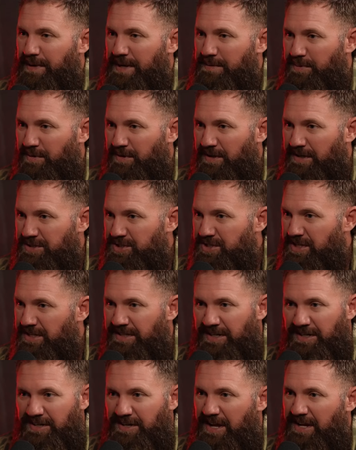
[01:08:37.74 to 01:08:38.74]
the people that are sitting
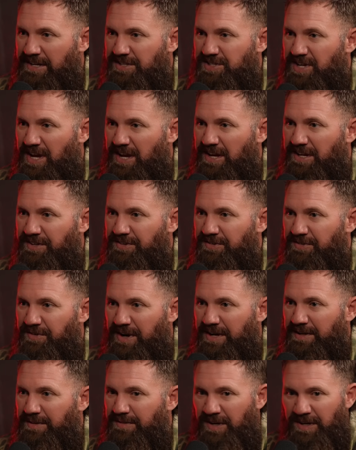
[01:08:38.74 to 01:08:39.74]
there naysaying,
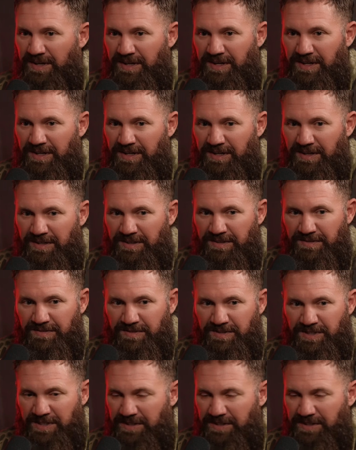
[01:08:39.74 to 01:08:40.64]
right, to